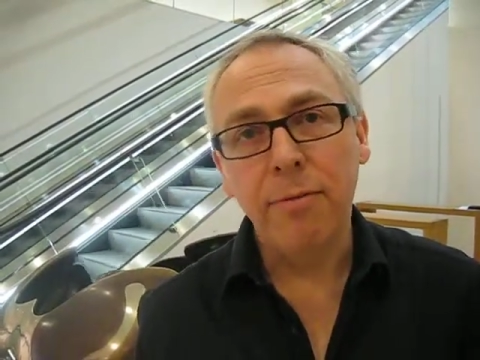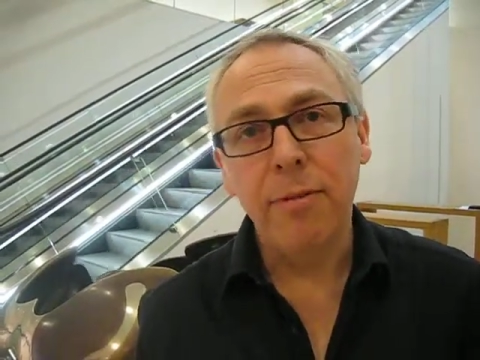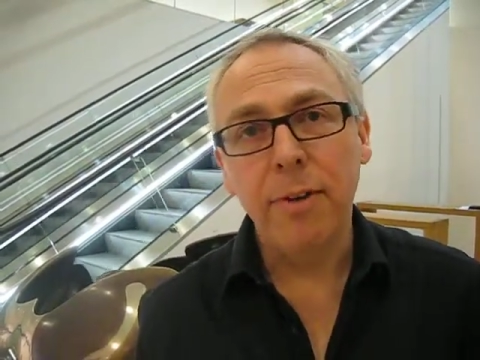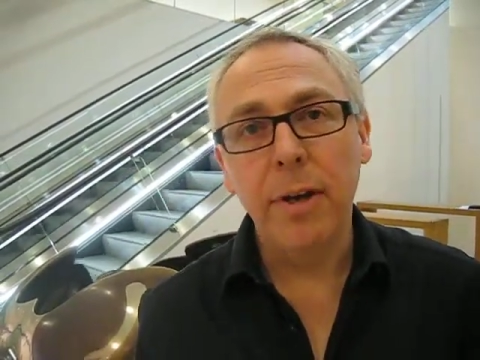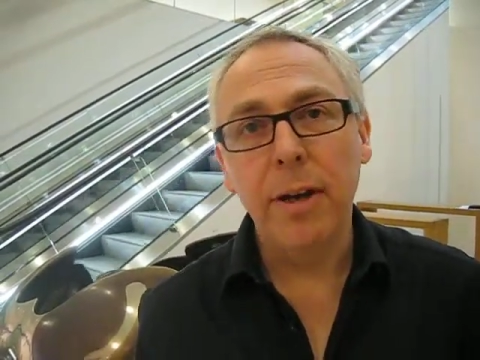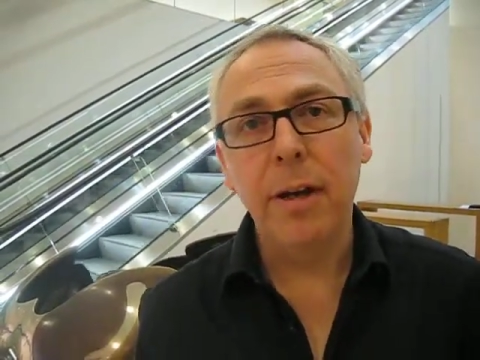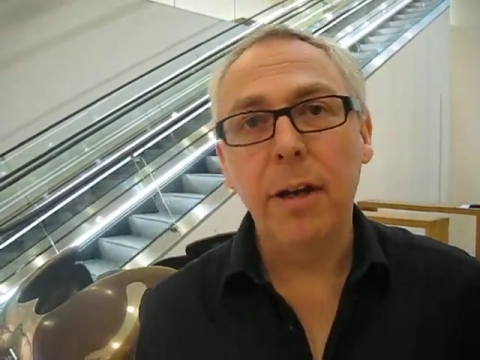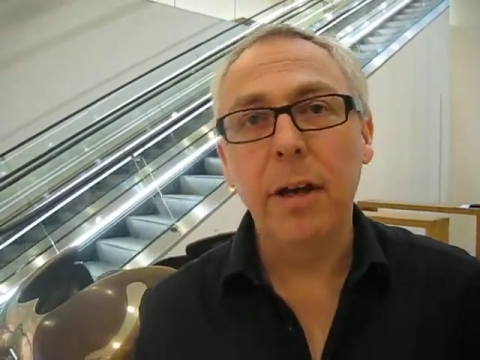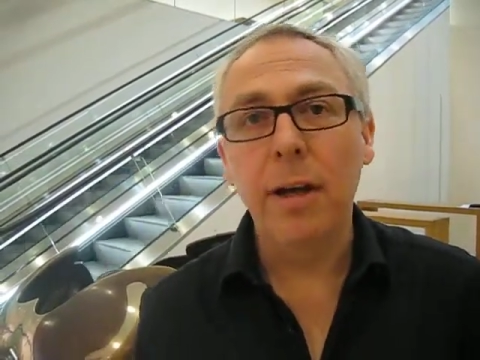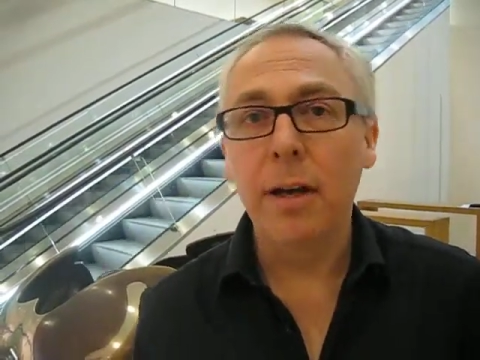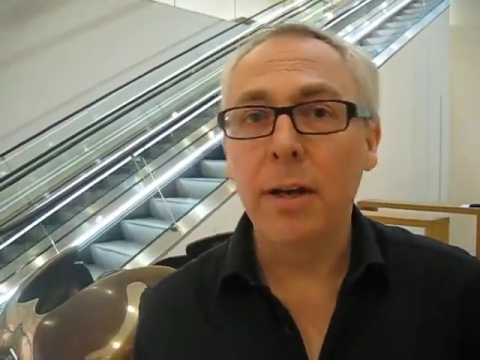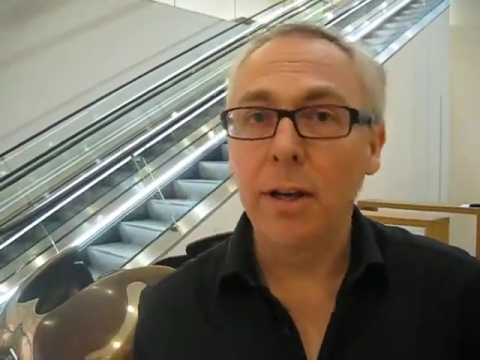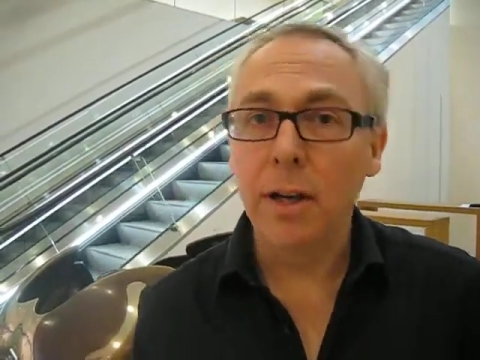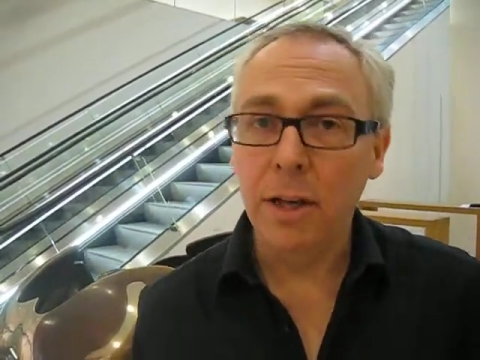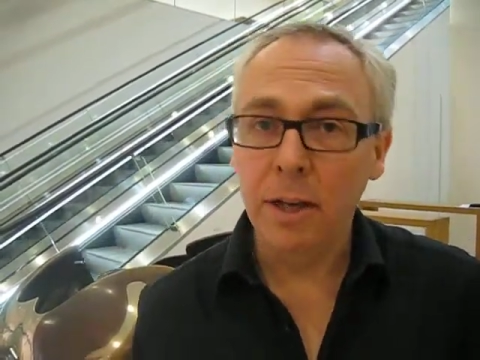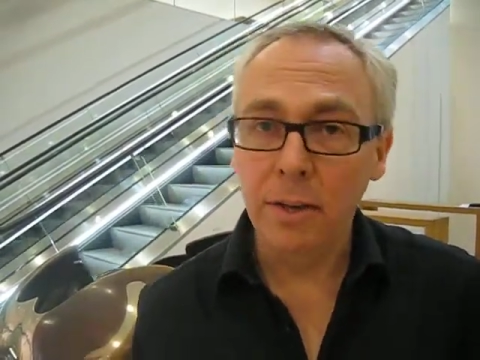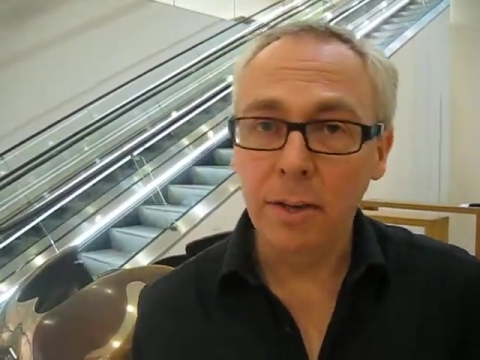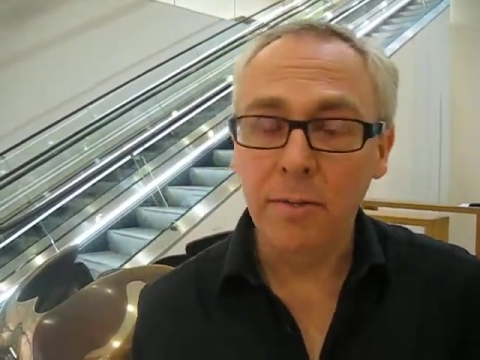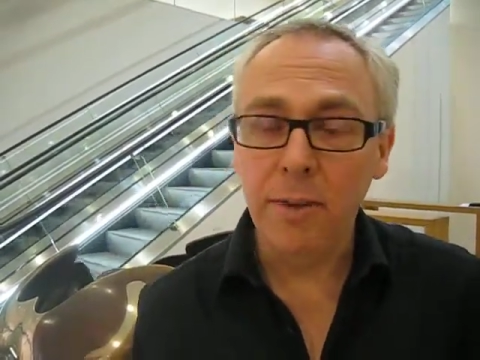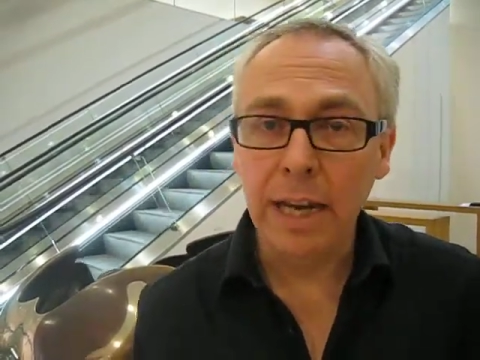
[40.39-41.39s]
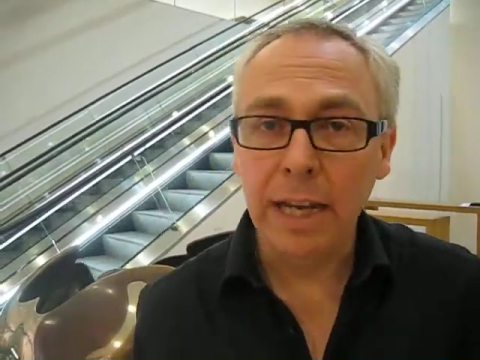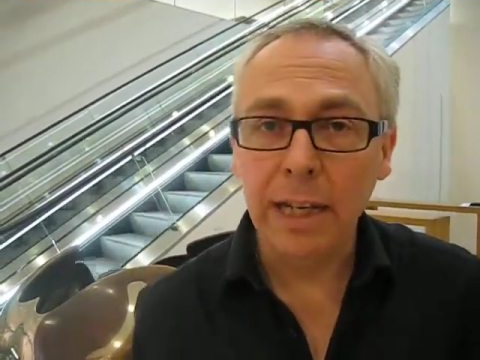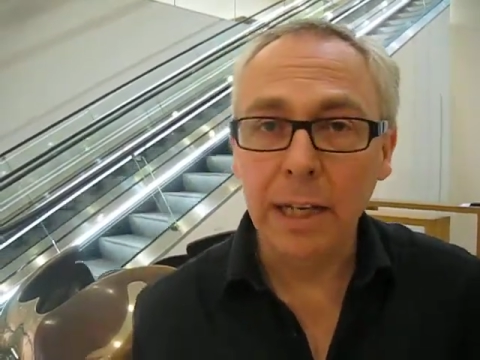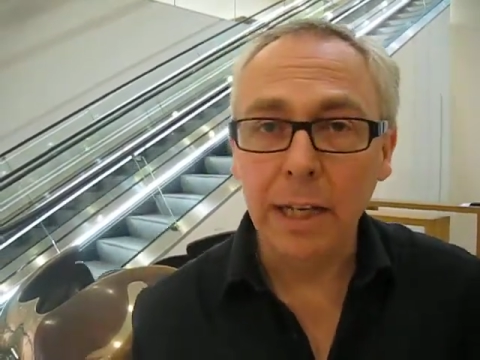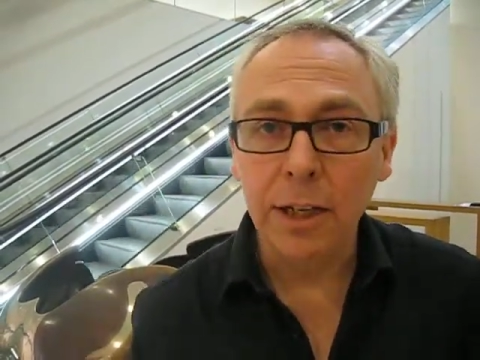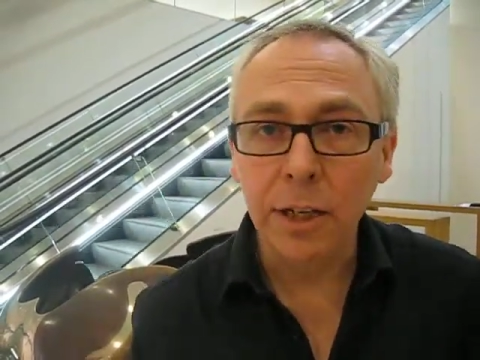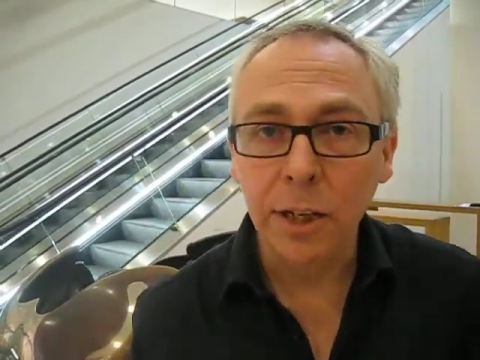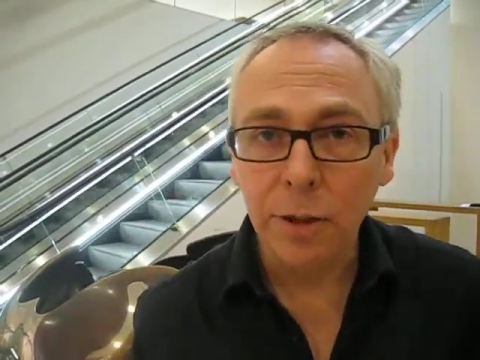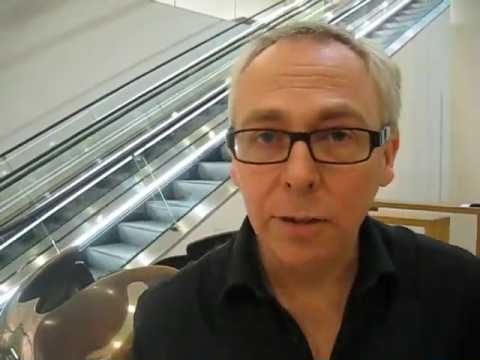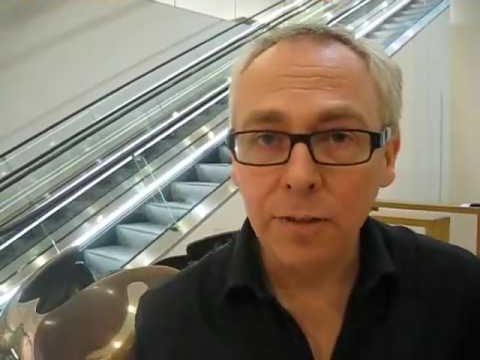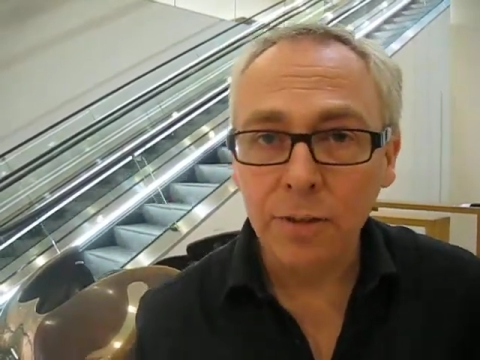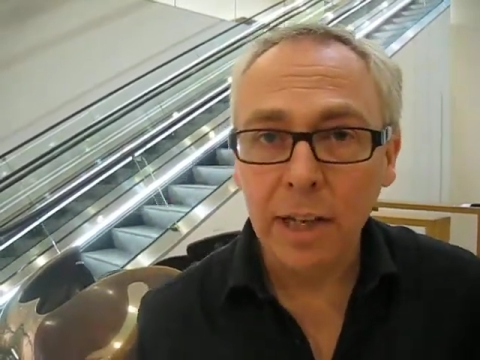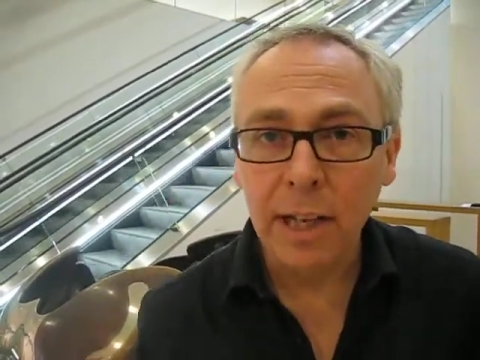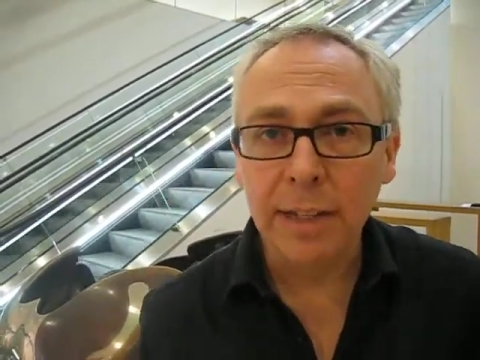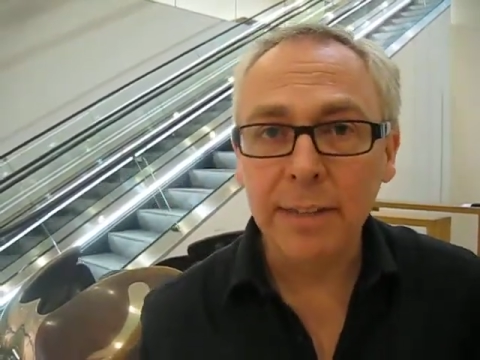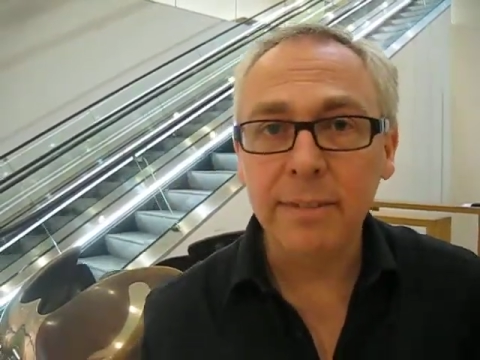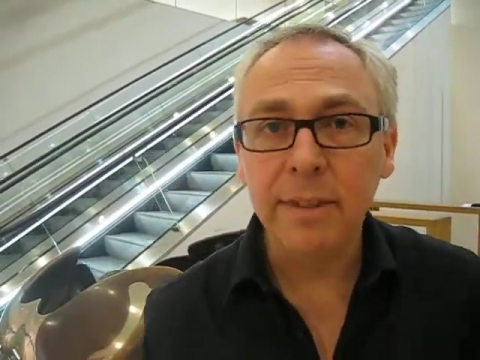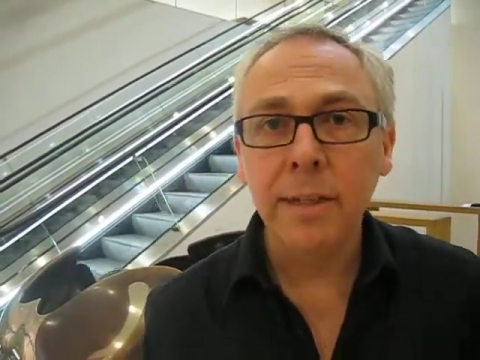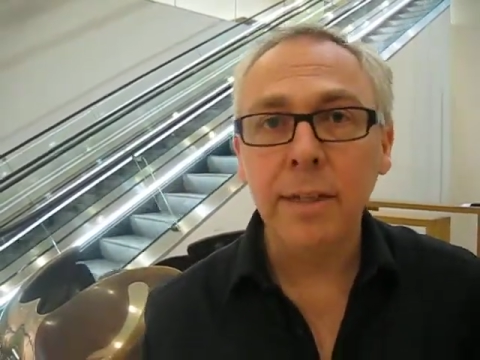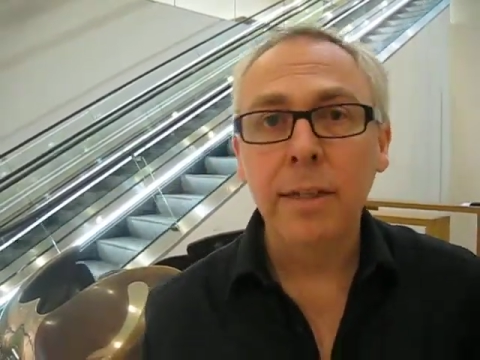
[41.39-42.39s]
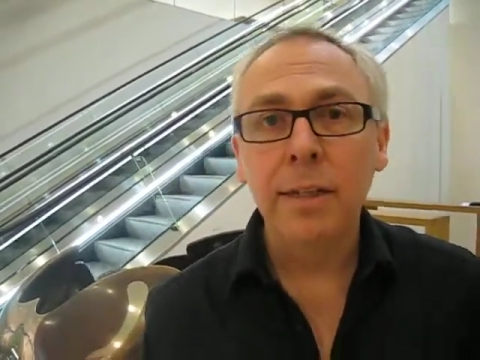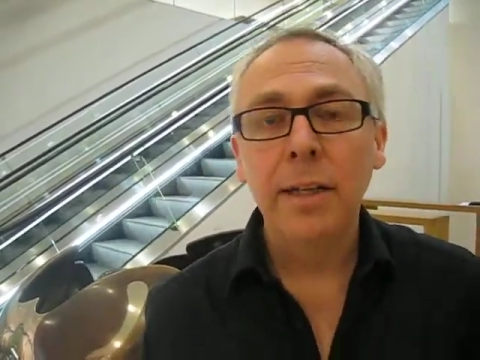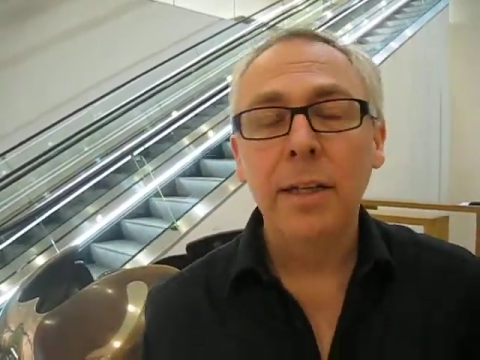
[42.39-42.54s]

a, a regular newsletter,